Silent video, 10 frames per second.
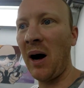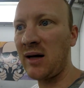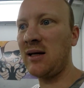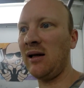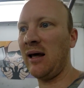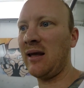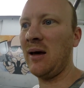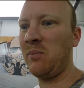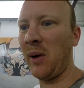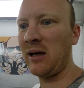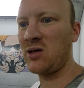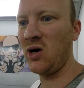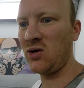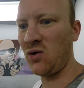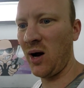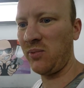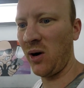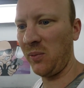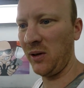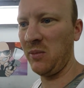but to let their base coat dry
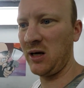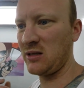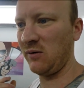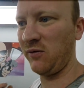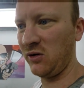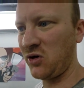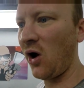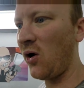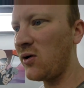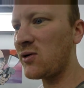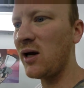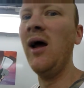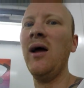properly, because if you don't,